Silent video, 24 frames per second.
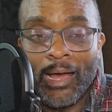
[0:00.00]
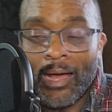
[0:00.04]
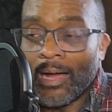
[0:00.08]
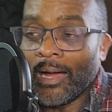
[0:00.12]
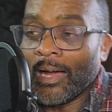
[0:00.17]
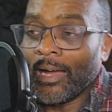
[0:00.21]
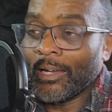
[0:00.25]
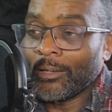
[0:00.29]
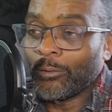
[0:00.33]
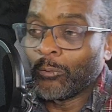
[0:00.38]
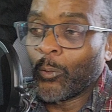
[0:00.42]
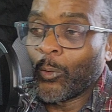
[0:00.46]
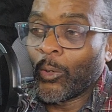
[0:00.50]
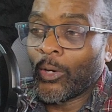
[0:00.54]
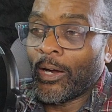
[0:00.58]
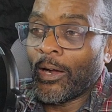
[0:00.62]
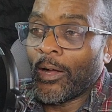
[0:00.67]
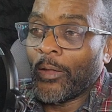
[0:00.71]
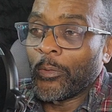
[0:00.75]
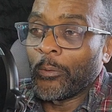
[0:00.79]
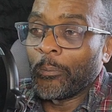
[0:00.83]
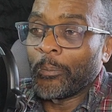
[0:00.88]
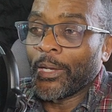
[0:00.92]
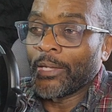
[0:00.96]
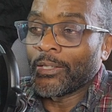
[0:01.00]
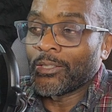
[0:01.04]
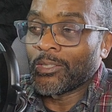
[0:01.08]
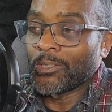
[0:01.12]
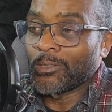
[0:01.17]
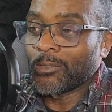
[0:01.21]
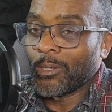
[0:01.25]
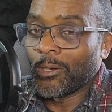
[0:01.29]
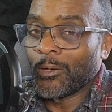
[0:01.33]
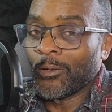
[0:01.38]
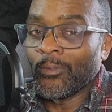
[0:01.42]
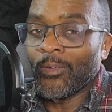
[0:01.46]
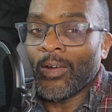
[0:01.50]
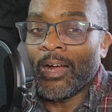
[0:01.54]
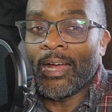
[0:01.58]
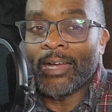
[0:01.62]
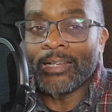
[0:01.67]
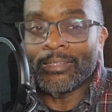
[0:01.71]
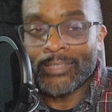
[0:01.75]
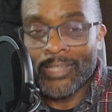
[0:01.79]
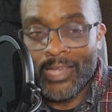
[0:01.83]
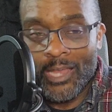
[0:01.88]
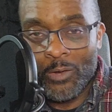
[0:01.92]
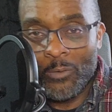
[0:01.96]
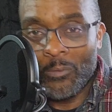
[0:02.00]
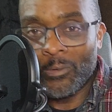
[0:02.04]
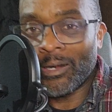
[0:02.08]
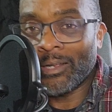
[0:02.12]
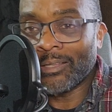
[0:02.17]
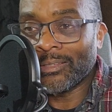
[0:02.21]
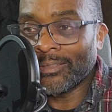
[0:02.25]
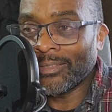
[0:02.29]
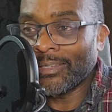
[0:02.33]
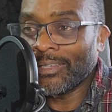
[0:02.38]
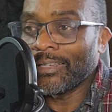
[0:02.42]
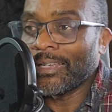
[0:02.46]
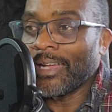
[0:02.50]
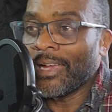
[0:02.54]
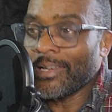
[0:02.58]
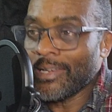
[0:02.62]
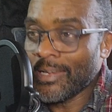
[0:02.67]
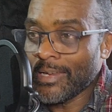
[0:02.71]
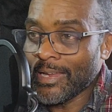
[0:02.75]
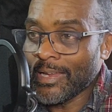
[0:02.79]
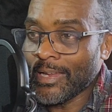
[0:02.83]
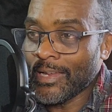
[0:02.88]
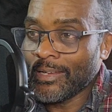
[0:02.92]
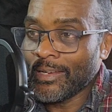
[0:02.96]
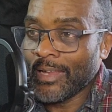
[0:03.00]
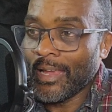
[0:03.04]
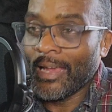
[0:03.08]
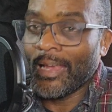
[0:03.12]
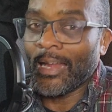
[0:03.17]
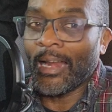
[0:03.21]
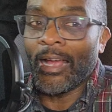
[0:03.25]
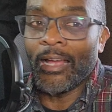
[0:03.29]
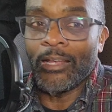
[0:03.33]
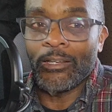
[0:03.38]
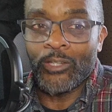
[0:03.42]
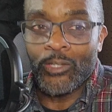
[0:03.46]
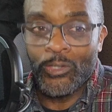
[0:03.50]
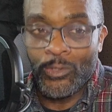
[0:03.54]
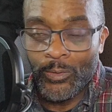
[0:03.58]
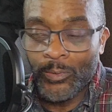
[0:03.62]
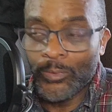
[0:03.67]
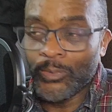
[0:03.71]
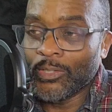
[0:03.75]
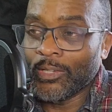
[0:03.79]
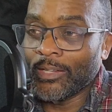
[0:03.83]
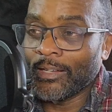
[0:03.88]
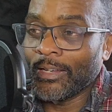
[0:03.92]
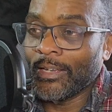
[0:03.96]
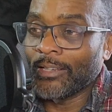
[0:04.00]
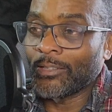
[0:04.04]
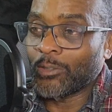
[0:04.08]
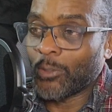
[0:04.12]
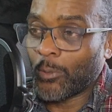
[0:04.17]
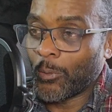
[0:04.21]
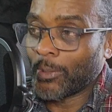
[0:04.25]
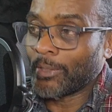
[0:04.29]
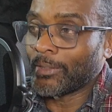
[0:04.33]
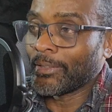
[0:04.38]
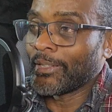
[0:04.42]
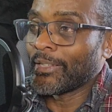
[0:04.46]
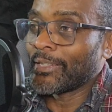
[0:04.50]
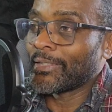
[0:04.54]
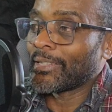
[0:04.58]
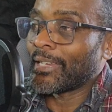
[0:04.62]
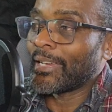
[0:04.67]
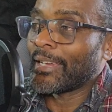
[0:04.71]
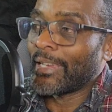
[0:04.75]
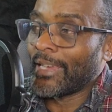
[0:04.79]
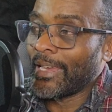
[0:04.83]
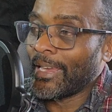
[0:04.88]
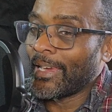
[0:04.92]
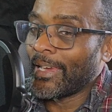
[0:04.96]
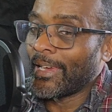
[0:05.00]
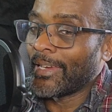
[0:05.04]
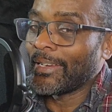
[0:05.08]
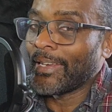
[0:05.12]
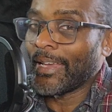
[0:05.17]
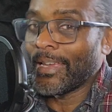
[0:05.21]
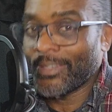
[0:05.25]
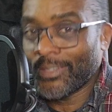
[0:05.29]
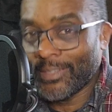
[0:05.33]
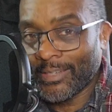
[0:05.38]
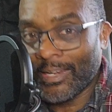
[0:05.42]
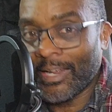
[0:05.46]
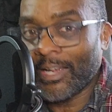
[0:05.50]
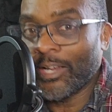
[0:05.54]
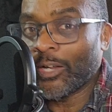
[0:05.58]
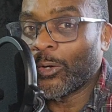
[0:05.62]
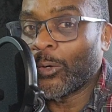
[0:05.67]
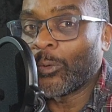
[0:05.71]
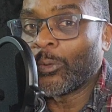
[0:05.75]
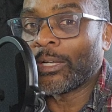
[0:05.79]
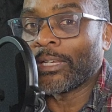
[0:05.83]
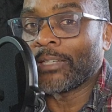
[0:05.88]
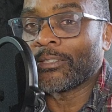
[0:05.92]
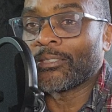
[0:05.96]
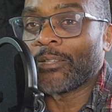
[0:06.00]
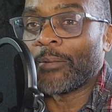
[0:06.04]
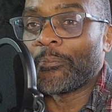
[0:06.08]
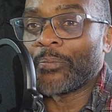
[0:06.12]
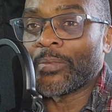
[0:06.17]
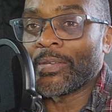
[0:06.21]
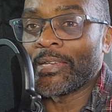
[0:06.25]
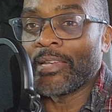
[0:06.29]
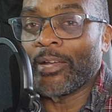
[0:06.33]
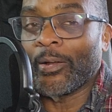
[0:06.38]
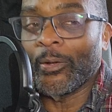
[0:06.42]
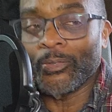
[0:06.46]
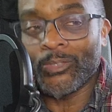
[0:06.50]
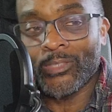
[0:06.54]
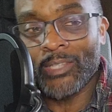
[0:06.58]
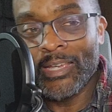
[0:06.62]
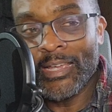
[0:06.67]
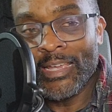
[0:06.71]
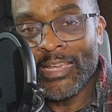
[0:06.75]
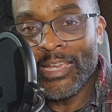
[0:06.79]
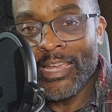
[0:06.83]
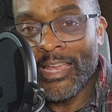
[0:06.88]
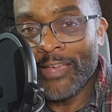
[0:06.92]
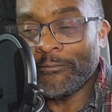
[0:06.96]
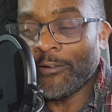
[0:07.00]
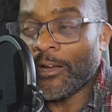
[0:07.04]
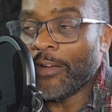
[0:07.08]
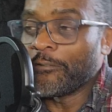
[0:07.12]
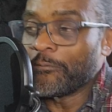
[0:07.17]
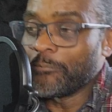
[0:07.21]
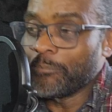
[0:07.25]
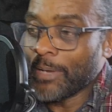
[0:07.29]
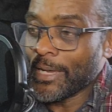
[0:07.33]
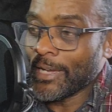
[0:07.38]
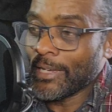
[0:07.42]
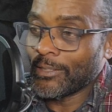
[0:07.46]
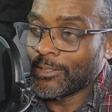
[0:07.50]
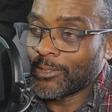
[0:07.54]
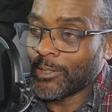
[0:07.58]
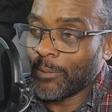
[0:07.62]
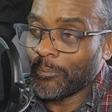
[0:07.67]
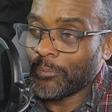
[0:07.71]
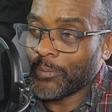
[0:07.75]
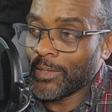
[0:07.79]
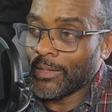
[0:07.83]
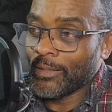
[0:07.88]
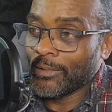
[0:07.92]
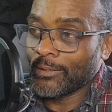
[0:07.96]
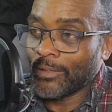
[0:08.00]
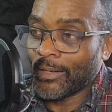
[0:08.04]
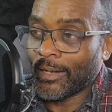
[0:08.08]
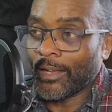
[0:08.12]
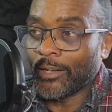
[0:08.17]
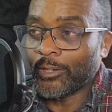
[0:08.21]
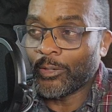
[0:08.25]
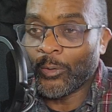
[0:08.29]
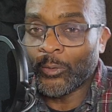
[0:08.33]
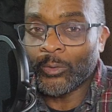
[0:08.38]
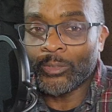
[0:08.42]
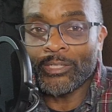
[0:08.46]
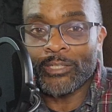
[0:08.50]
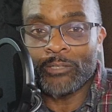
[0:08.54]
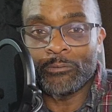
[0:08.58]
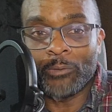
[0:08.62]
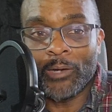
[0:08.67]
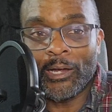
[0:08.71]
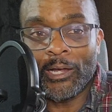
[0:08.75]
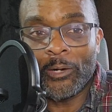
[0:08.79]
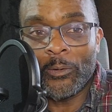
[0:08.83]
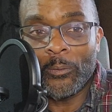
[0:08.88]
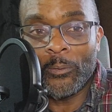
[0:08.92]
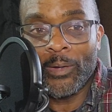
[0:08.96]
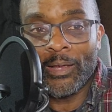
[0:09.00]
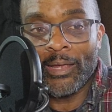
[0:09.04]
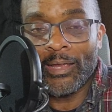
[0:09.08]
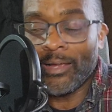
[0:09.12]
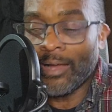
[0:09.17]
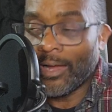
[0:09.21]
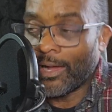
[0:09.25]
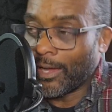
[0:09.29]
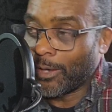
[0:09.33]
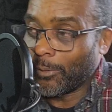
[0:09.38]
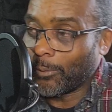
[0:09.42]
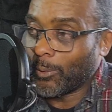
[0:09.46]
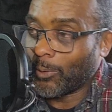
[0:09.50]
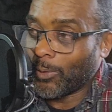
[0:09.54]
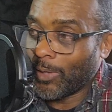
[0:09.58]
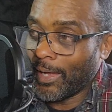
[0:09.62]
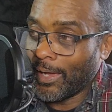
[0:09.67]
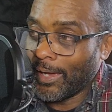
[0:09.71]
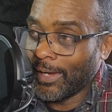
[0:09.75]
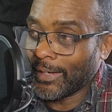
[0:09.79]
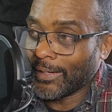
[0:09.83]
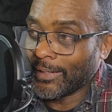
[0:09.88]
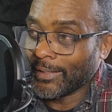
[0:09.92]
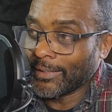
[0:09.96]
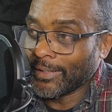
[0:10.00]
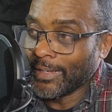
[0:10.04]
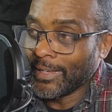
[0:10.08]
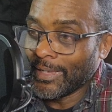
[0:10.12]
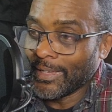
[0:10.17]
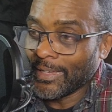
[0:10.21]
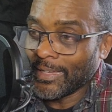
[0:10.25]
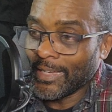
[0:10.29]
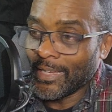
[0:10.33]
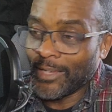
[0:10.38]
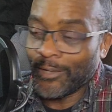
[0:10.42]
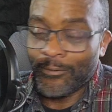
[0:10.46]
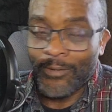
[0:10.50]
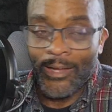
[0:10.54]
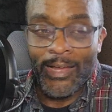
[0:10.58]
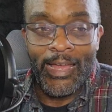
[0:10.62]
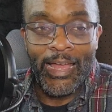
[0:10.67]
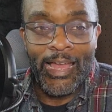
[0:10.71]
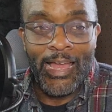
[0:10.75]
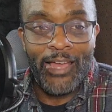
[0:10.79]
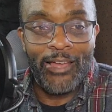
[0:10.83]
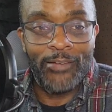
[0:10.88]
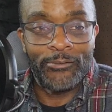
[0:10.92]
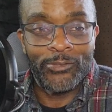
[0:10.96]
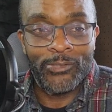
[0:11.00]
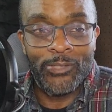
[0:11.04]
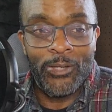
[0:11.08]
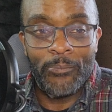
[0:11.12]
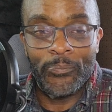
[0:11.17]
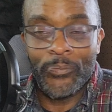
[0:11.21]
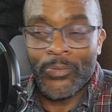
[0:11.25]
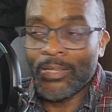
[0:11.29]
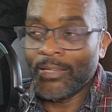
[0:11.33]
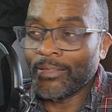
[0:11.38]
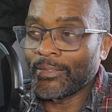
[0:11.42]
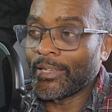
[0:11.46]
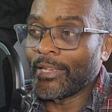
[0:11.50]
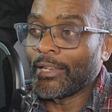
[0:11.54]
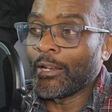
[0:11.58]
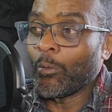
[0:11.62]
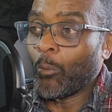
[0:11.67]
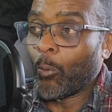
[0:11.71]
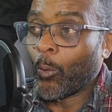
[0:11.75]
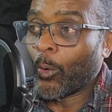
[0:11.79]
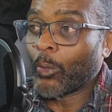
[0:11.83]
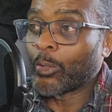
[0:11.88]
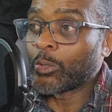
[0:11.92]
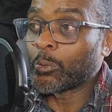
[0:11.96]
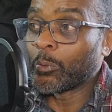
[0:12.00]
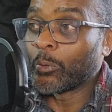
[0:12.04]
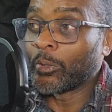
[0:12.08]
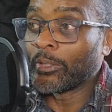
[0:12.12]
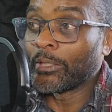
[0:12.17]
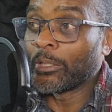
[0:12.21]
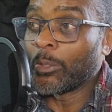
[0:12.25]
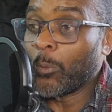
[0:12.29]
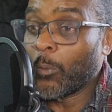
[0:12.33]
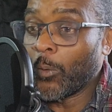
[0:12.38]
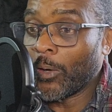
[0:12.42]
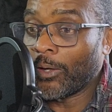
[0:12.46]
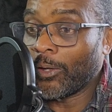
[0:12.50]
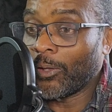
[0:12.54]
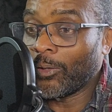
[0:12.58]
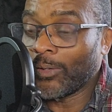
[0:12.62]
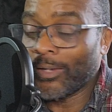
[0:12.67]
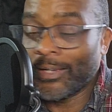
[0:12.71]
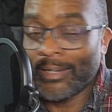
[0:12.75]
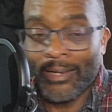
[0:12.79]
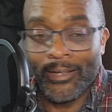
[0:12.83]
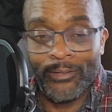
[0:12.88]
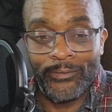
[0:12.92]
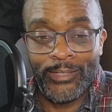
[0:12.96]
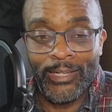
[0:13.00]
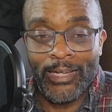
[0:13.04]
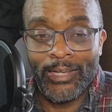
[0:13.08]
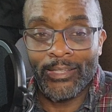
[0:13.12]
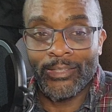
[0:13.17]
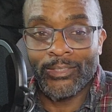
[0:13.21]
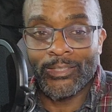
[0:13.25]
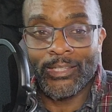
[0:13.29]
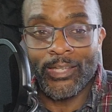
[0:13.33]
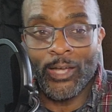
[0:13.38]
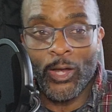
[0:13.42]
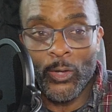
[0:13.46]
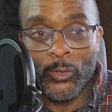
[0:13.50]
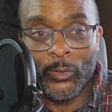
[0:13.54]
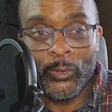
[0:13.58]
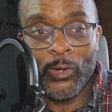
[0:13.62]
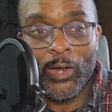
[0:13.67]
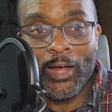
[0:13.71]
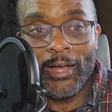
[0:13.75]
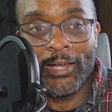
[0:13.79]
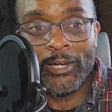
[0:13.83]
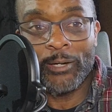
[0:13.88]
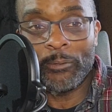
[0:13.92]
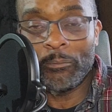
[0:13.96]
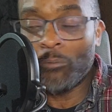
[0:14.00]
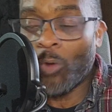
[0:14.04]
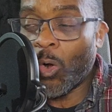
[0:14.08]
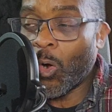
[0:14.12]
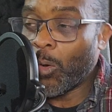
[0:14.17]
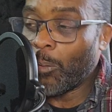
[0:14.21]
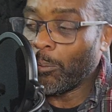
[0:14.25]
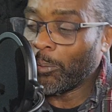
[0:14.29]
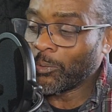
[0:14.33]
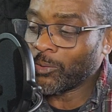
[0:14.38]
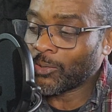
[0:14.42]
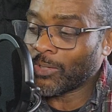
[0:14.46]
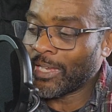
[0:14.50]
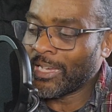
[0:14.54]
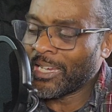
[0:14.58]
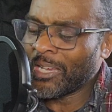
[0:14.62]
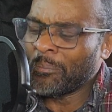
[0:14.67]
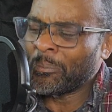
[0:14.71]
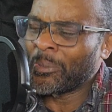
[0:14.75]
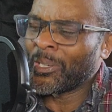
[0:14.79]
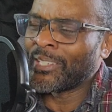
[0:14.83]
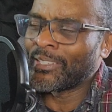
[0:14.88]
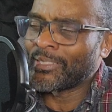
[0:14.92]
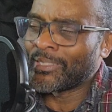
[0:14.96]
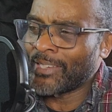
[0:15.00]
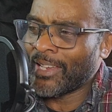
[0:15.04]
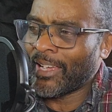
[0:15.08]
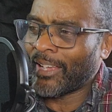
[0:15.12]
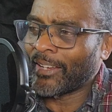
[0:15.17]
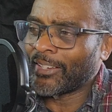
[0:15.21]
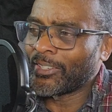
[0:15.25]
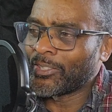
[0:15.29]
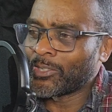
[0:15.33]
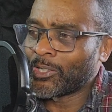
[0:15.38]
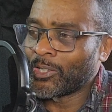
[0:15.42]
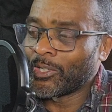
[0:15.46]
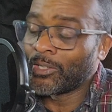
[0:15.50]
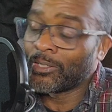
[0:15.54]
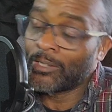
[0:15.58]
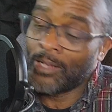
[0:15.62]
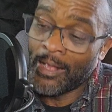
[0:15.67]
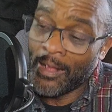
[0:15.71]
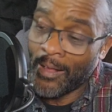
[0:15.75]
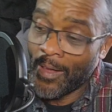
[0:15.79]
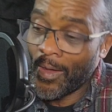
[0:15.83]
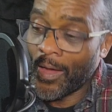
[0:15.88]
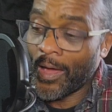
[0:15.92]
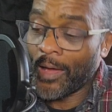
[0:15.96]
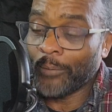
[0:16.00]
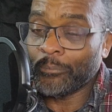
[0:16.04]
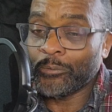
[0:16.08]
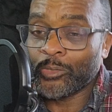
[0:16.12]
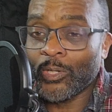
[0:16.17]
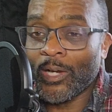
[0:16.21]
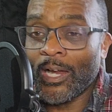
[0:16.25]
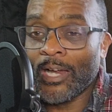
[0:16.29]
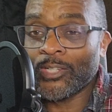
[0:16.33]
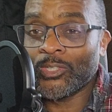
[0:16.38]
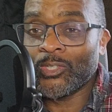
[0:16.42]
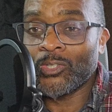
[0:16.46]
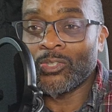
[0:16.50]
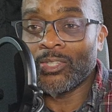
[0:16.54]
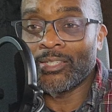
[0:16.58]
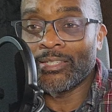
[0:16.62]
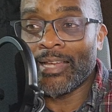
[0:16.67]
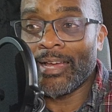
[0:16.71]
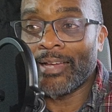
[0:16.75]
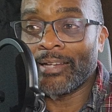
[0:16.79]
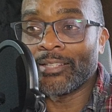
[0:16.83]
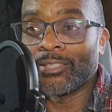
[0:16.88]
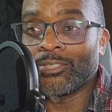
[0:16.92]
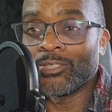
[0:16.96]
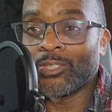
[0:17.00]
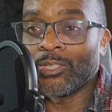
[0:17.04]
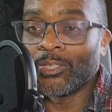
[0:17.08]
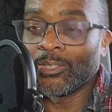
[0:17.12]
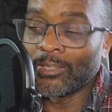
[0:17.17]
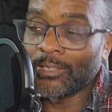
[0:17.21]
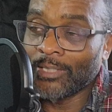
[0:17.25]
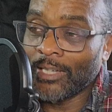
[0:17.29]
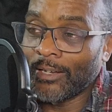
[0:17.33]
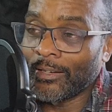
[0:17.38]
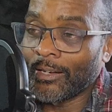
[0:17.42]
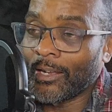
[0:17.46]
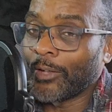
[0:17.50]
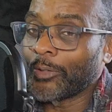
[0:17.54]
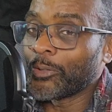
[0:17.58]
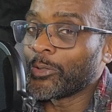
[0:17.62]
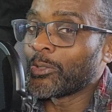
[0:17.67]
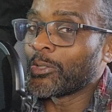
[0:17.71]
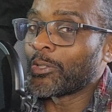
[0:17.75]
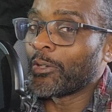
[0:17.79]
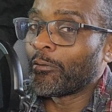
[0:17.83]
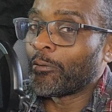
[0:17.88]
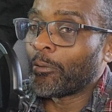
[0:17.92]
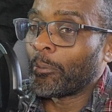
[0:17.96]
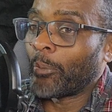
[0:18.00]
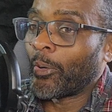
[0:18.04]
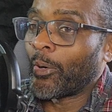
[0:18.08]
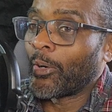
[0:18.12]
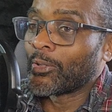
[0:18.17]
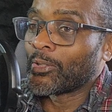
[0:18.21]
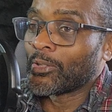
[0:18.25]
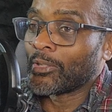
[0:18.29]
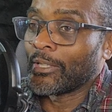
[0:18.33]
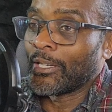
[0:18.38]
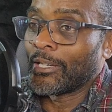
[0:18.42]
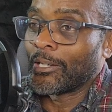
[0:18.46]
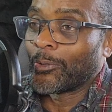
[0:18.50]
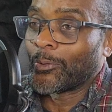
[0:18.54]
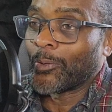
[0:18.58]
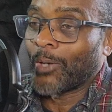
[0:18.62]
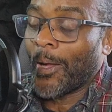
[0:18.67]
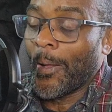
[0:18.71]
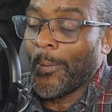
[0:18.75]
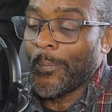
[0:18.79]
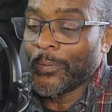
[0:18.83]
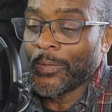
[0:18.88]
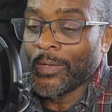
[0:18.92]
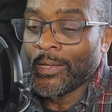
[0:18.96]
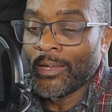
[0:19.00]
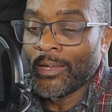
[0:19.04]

I work on the basis of I take what I think I need, and I use it as quickly as I can, and then I go get something else. If I've made something that I don't need right away, I will hide it. If I have something that works really well, and I've got the other item almost like it, but it's not as good, I'm trashing the not as good, and I'll use it for parts later on.